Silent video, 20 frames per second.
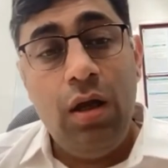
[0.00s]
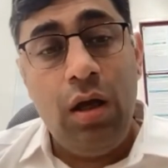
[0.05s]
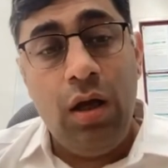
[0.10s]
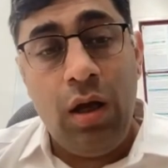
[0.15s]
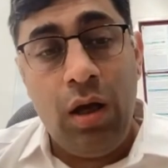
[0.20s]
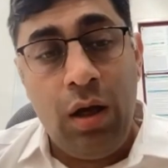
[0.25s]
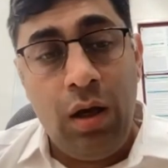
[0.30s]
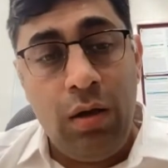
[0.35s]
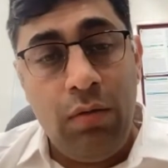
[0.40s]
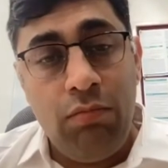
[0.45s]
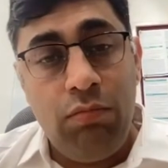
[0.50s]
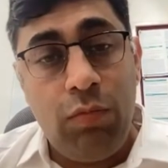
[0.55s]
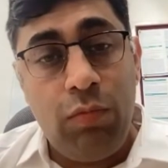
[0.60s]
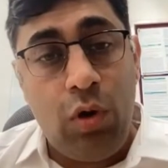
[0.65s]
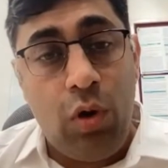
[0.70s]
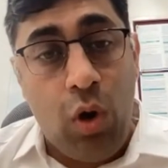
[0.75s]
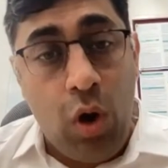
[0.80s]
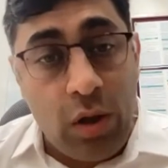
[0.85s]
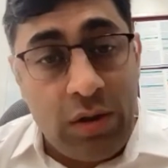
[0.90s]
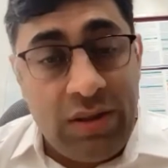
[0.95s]

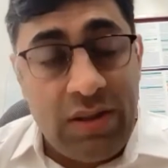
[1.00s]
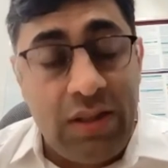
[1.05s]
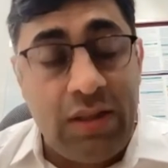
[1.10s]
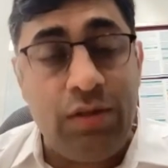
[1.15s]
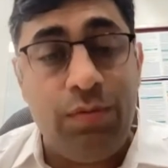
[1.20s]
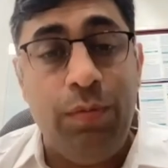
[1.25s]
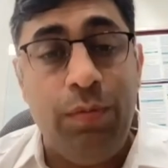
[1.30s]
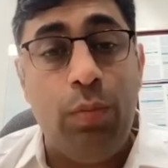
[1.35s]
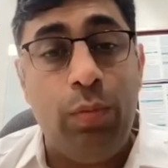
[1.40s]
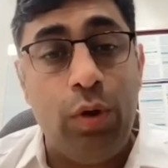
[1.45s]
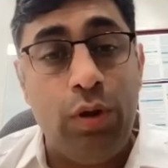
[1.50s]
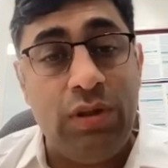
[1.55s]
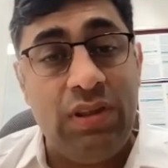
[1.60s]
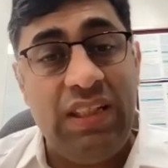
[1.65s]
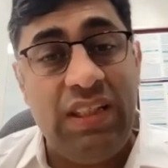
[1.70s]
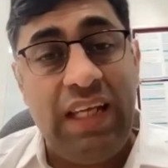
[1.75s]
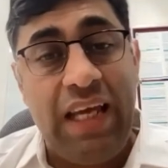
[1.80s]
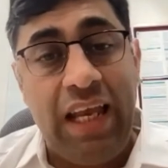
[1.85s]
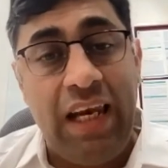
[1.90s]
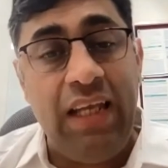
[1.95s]
cause this menopause.
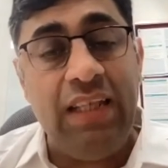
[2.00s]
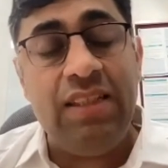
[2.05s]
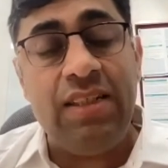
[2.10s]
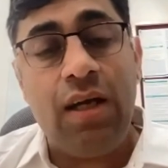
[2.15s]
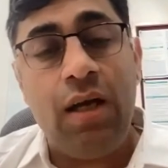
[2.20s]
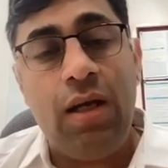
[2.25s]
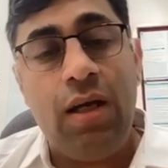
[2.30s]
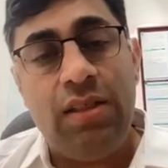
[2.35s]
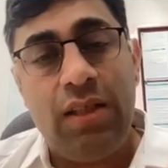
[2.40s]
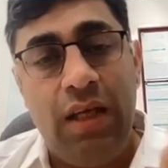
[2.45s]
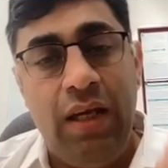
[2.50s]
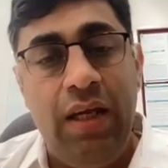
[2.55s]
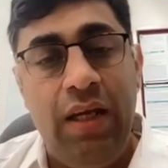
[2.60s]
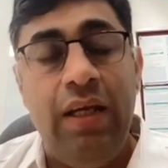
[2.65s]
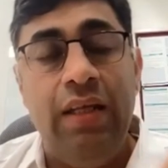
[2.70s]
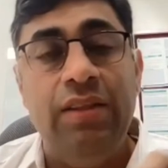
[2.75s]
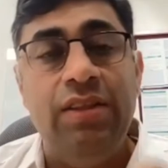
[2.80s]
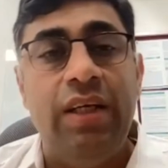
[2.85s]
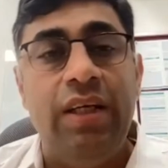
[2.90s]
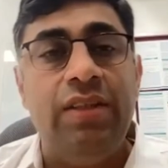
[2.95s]
The
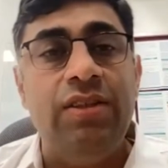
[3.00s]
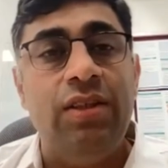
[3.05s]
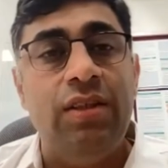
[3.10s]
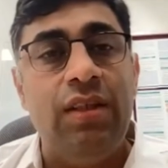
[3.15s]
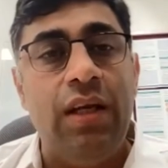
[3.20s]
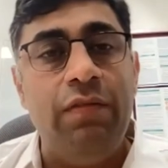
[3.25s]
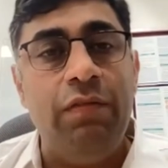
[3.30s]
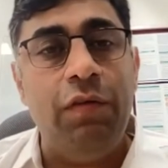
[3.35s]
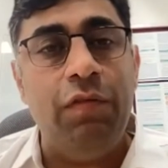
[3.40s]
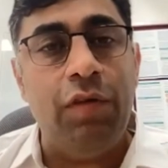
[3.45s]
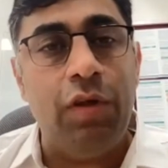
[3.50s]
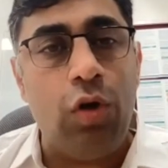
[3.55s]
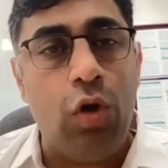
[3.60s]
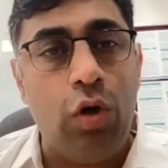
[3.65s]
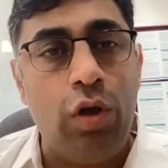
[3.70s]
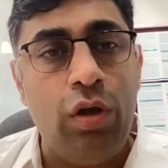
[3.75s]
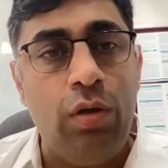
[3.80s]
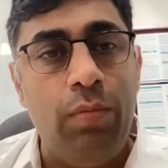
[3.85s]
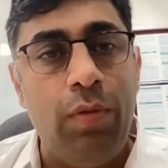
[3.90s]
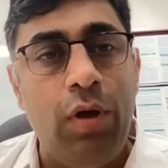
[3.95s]
LHRHA injection that we were
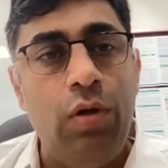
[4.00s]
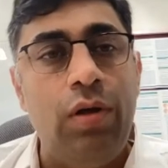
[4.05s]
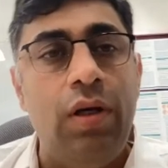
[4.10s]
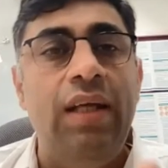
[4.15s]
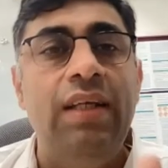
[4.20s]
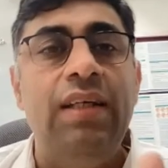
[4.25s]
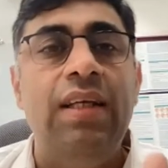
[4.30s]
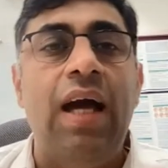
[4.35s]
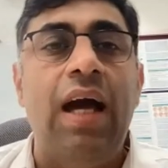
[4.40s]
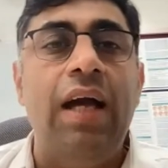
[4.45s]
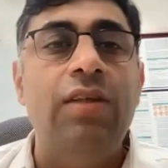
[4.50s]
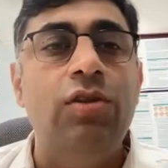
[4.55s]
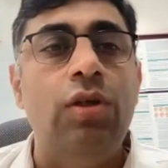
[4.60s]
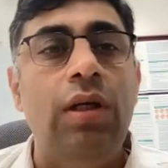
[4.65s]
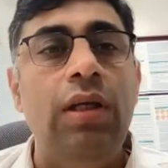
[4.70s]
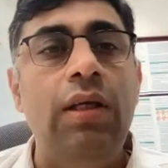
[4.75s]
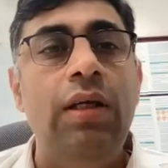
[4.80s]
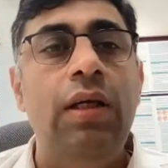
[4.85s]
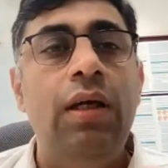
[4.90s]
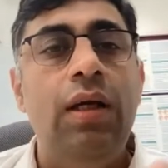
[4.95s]
talking about, it
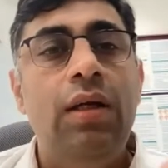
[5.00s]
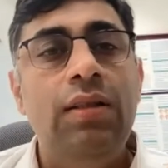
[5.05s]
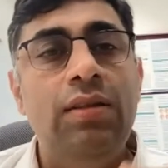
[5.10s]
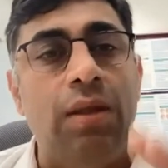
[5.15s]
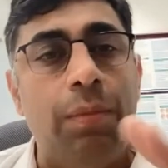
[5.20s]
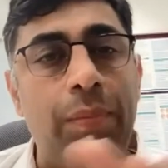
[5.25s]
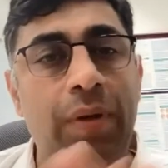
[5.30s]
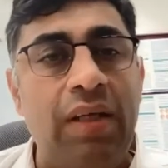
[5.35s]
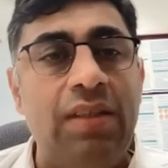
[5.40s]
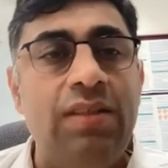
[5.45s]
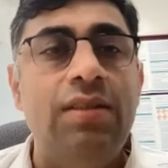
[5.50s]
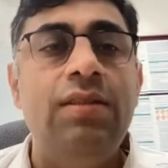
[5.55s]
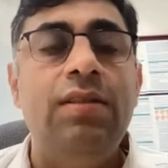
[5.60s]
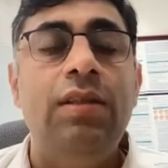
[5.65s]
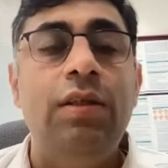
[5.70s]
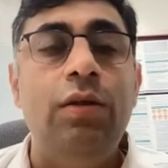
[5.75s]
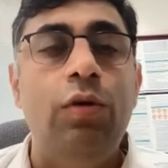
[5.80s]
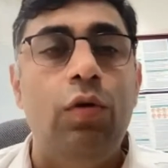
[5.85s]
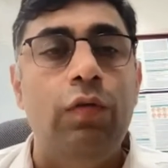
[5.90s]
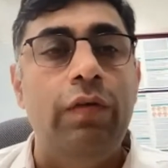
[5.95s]
actually suppresses
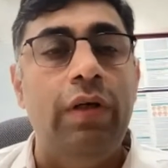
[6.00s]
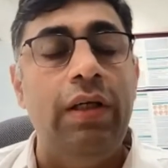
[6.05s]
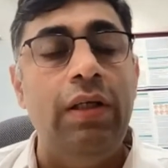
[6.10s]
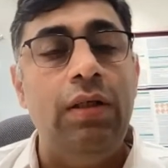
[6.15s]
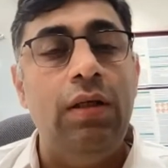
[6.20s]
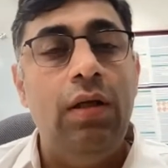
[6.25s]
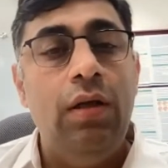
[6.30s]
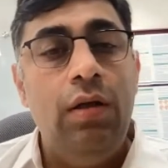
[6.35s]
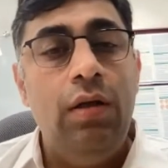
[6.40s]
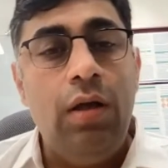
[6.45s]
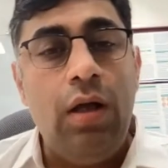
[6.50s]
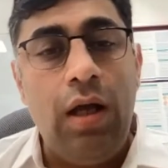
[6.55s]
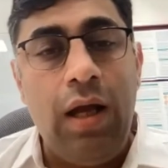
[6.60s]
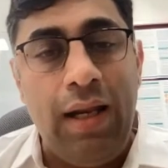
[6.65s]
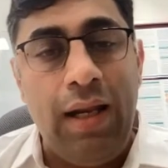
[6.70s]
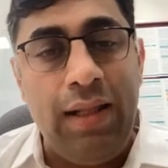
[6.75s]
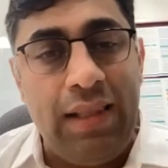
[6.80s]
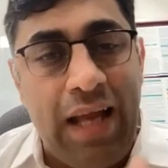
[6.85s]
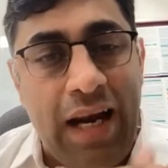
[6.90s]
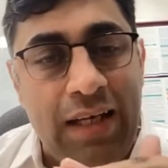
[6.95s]
the ovary,
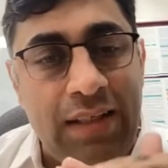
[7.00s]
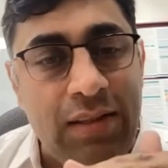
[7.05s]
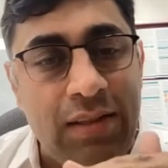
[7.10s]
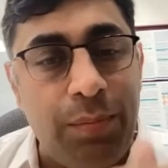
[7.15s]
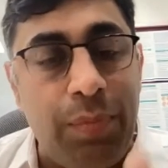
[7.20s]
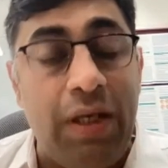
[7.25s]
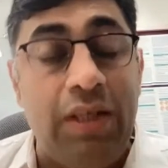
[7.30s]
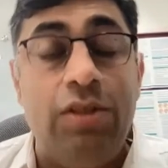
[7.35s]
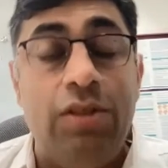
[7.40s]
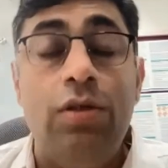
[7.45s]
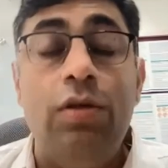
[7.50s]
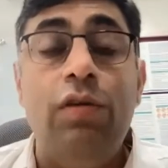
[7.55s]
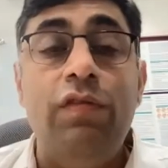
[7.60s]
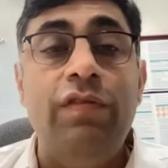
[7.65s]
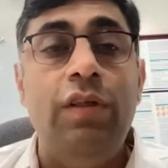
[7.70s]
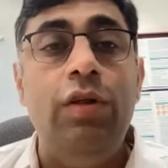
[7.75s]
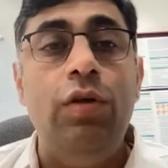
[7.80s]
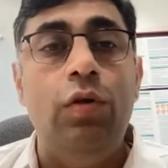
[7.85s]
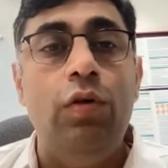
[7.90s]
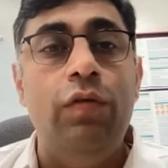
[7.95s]
and that suppression
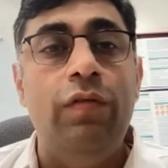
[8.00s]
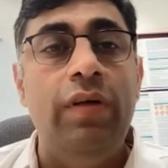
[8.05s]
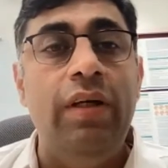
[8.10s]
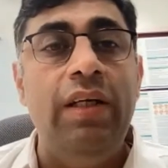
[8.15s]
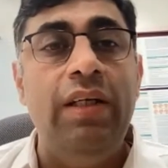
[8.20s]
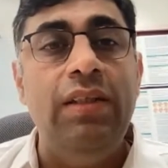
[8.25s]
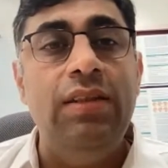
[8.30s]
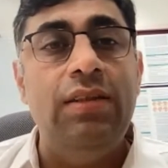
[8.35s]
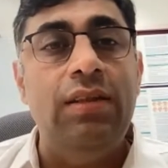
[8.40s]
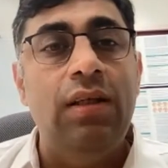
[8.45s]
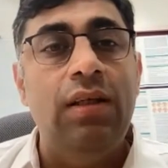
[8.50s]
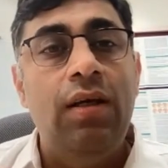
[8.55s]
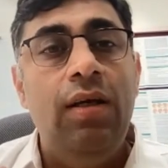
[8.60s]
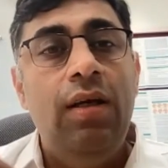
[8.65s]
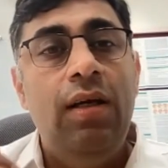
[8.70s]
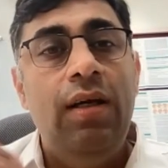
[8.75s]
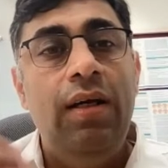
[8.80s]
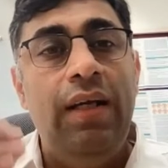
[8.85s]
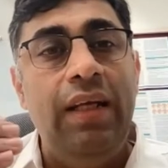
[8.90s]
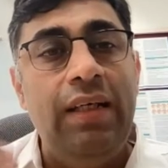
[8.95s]
of the ovaries
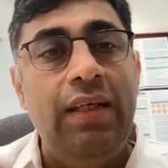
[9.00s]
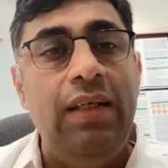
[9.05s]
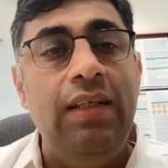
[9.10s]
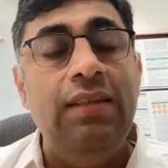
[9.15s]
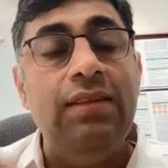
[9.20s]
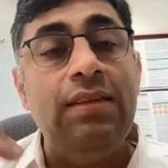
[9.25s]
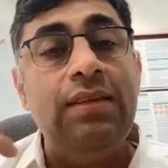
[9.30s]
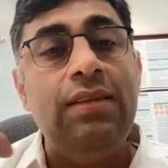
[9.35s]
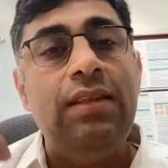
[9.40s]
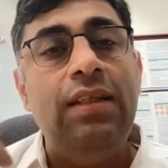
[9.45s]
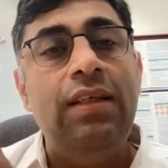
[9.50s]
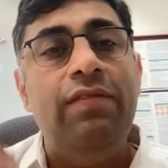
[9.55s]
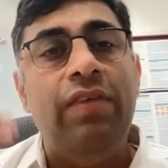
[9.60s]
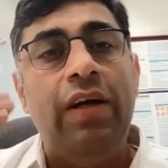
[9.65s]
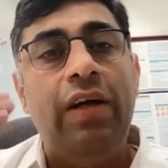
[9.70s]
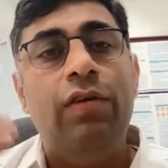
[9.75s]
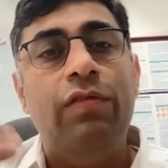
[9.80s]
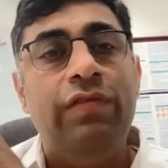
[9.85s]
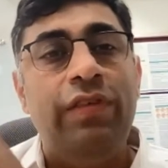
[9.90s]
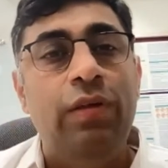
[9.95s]
decreases the
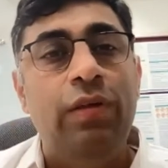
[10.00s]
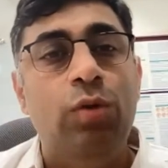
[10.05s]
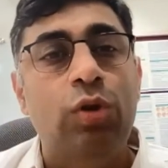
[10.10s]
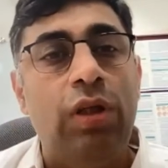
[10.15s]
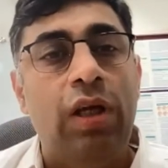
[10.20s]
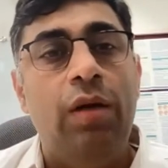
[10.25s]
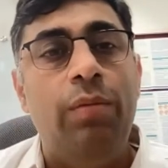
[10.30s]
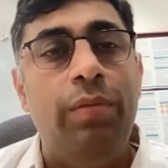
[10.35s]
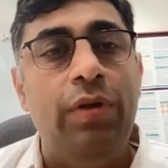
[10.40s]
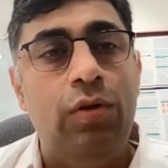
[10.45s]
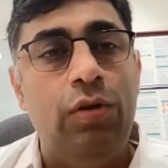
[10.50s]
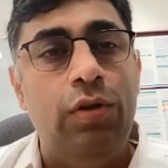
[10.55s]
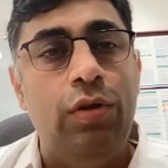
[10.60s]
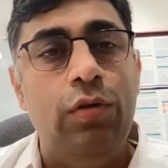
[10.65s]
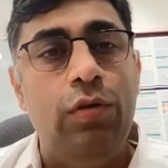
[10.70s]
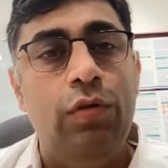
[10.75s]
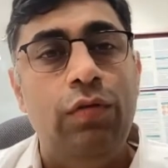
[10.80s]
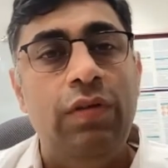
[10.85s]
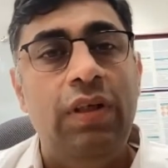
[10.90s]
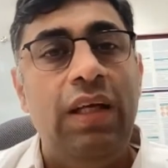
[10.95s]
effect of chemotherapy on
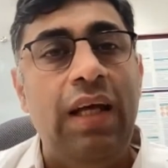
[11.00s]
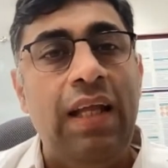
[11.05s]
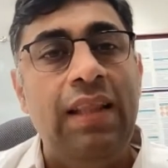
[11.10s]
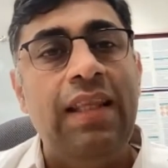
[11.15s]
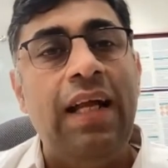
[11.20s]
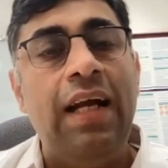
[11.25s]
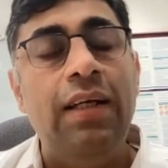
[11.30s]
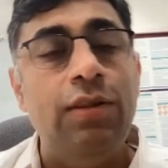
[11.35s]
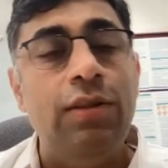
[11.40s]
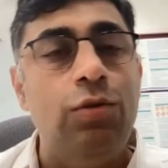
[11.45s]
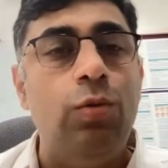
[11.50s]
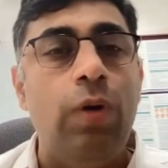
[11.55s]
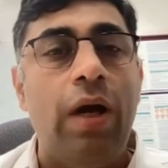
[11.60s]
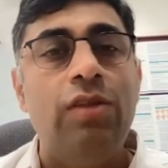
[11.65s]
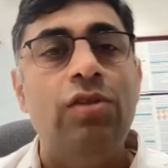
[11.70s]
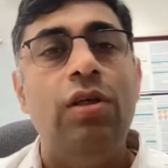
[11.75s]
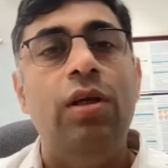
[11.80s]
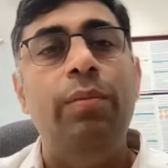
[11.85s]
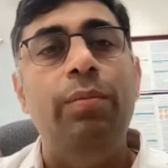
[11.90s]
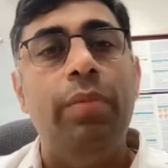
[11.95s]
the ovary, and that is to
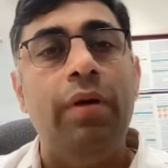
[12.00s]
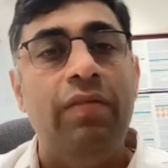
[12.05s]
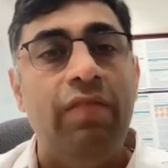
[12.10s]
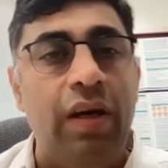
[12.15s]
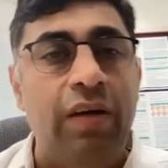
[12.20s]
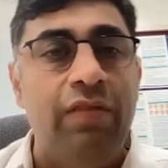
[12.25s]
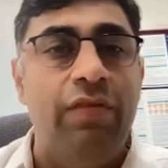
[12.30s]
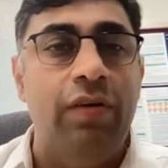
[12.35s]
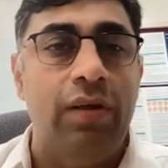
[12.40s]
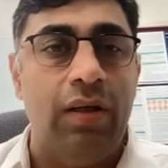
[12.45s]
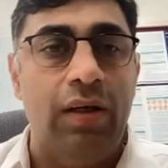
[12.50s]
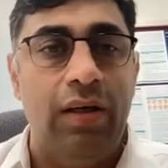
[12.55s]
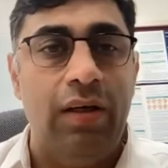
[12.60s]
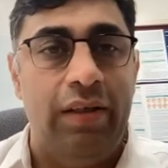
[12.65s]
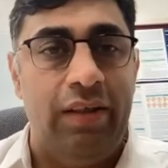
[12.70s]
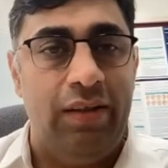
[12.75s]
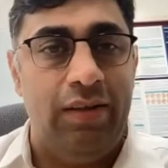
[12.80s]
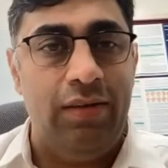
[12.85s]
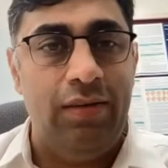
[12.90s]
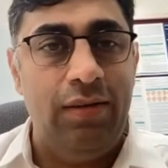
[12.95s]
actually prevent
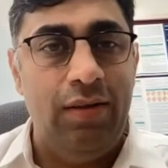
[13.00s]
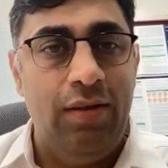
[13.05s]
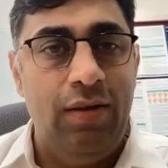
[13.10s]
fertility